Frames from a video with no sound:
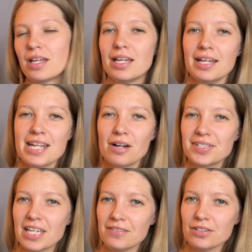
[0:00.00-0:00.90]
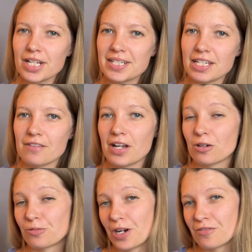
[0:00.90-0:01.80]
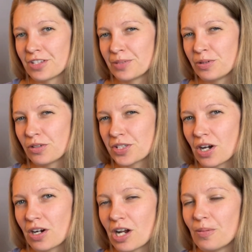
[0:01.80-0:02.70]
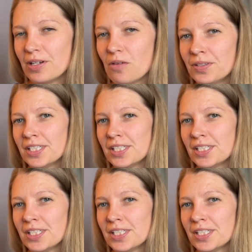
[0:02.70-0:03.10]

Now, to give you an idea of how rare these mules are, I went over to the